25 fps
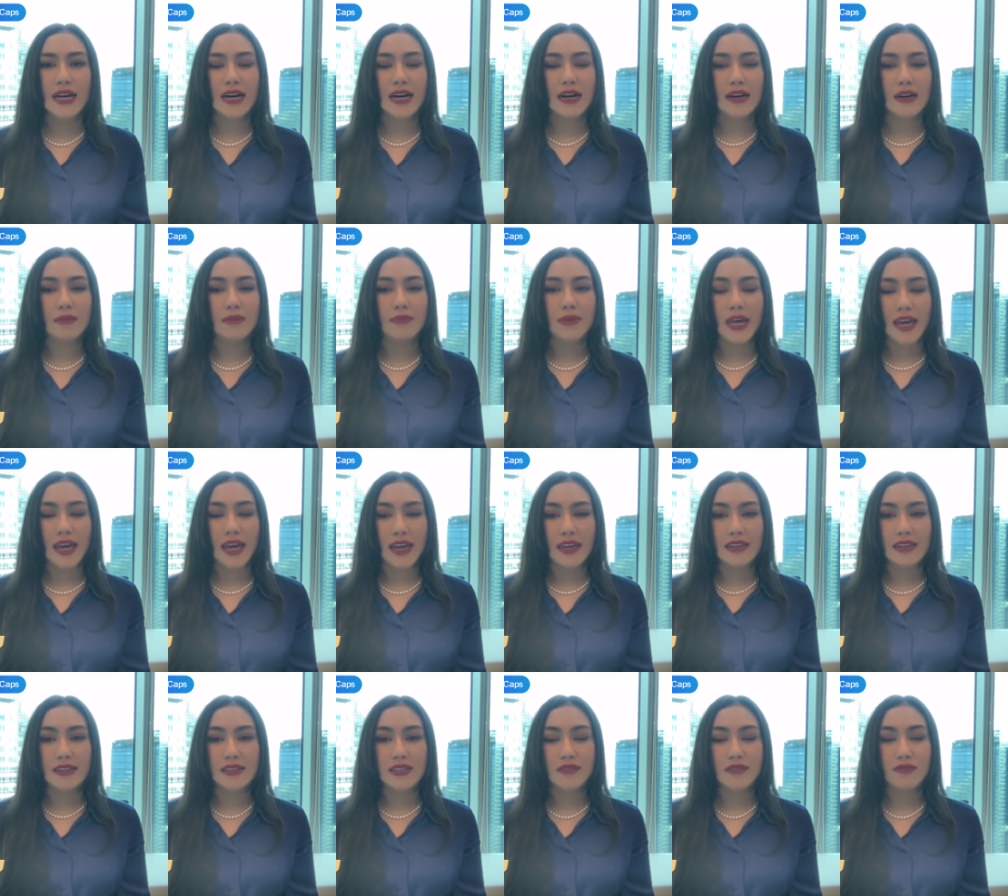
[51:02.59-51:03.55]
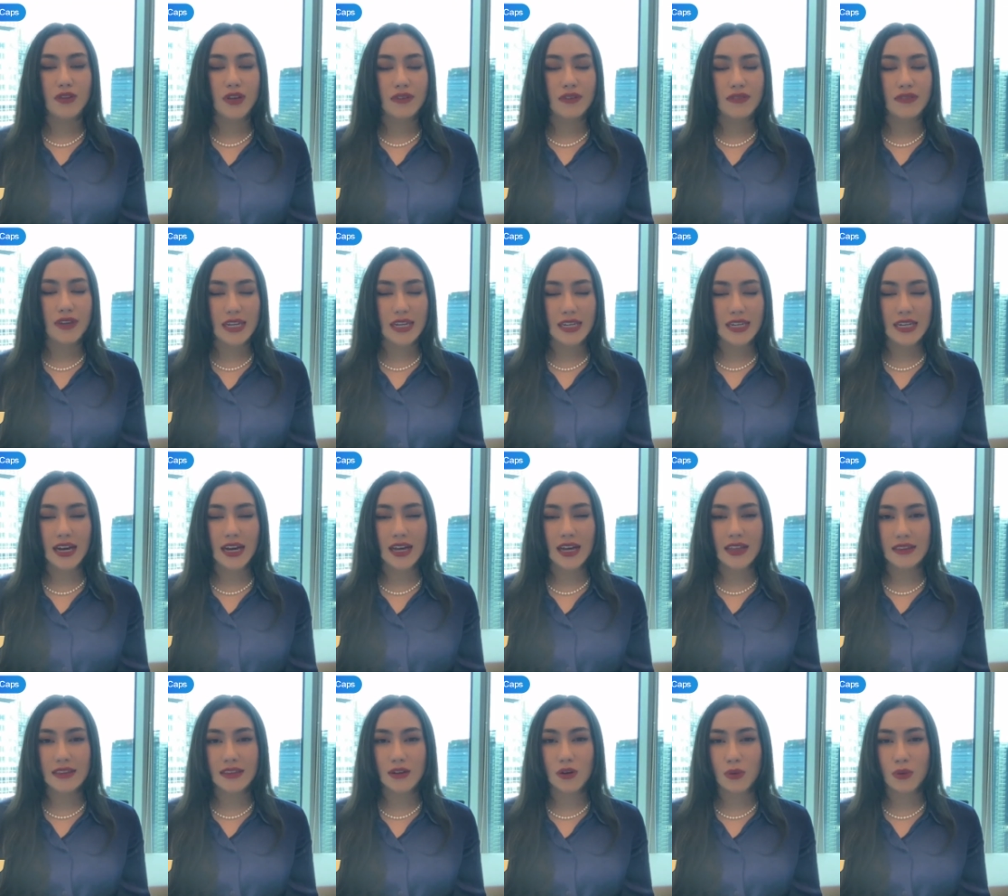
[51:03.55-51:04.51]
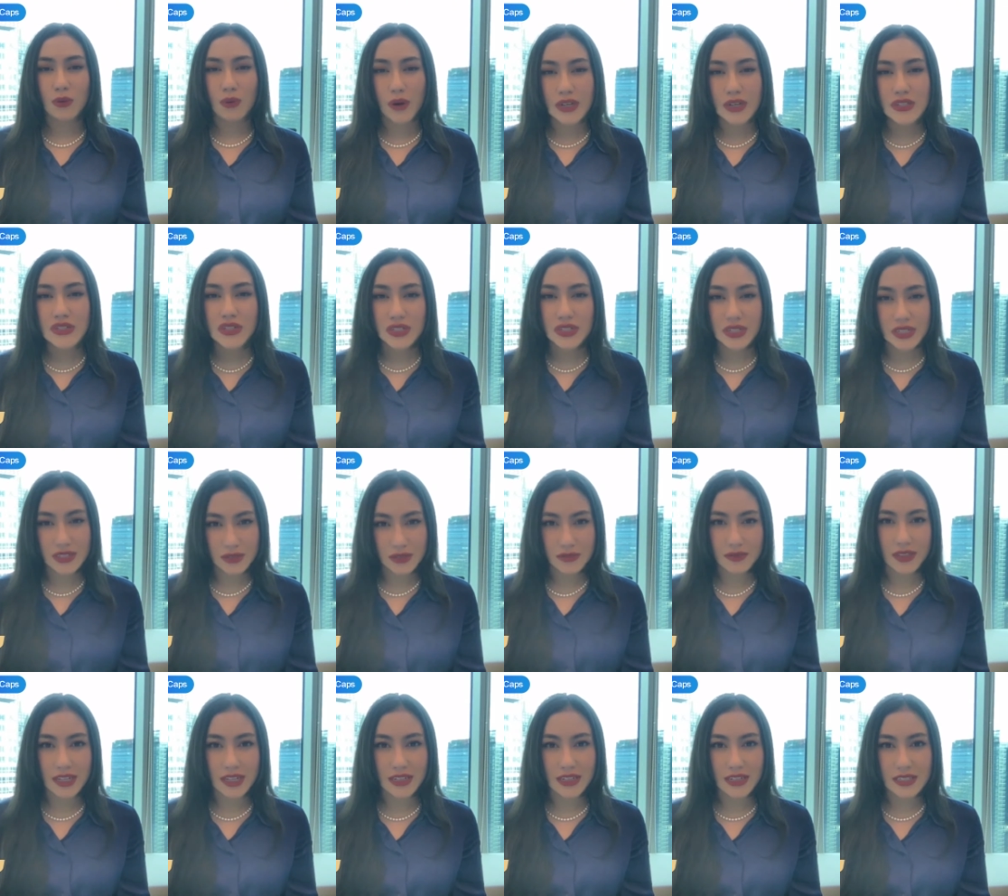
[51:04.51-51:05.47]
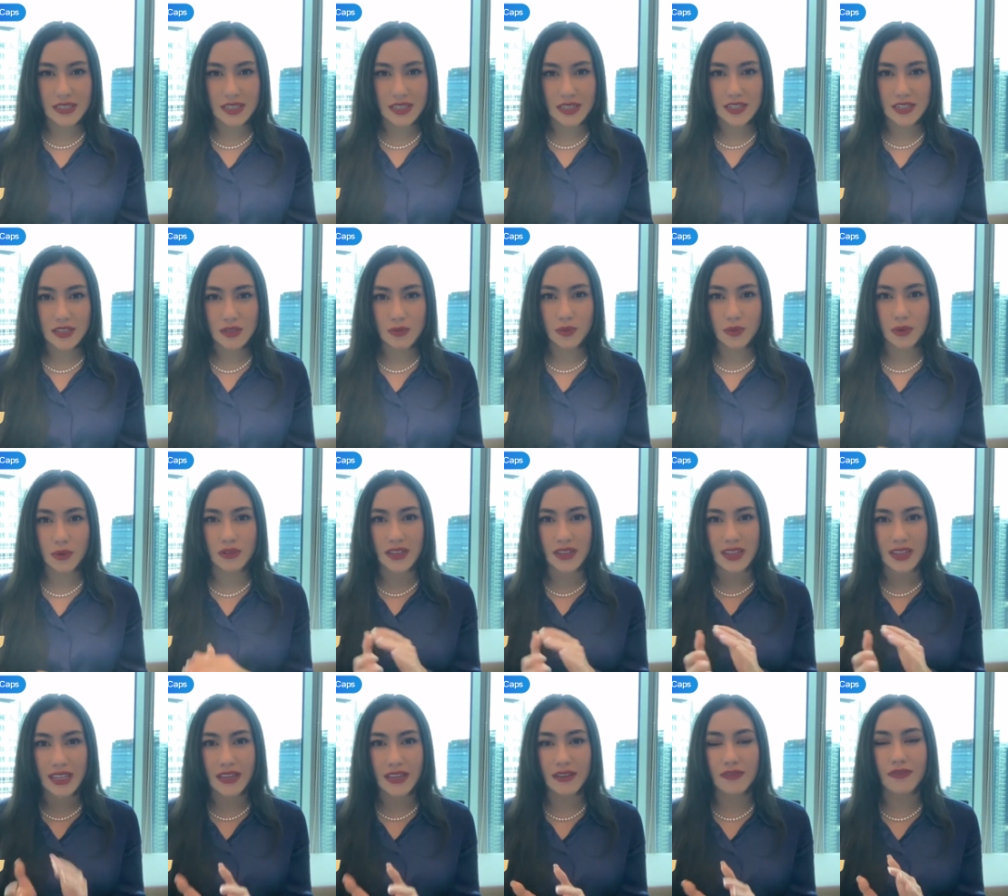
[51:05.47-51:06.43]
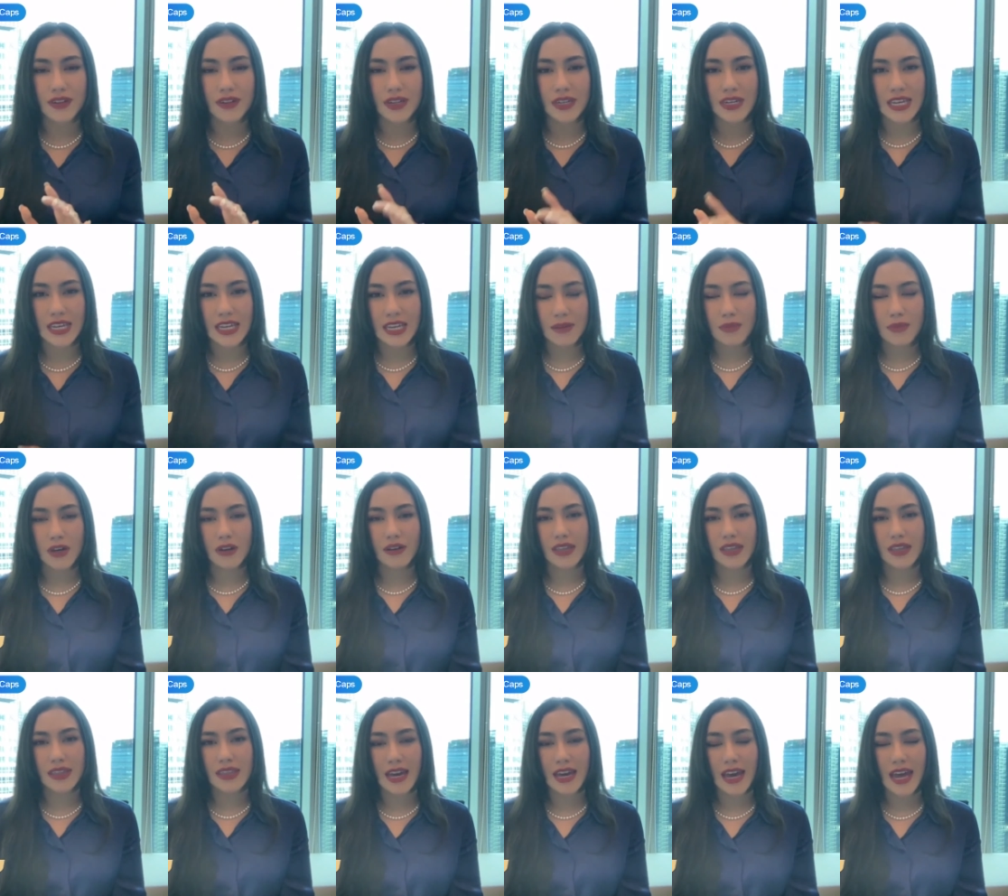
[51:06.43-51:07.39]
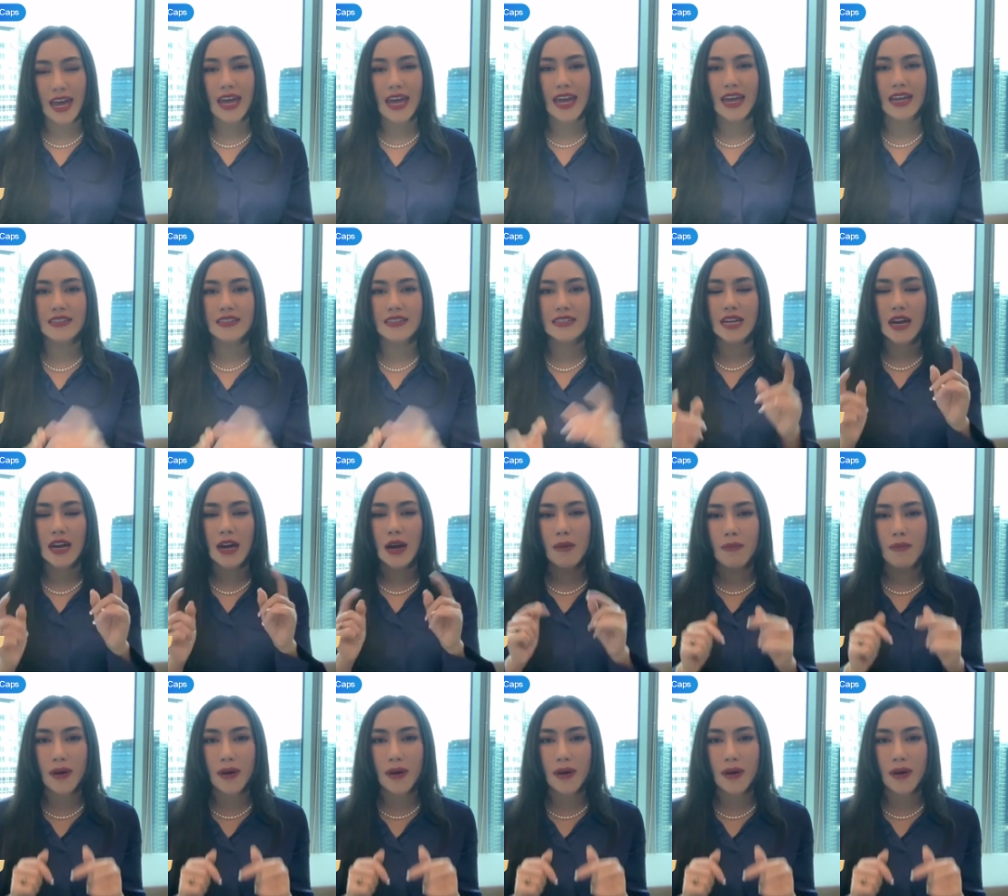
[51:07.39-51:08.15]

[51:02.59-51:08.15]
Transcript: And if you have any other questions related to this, we'll leave an email at the end.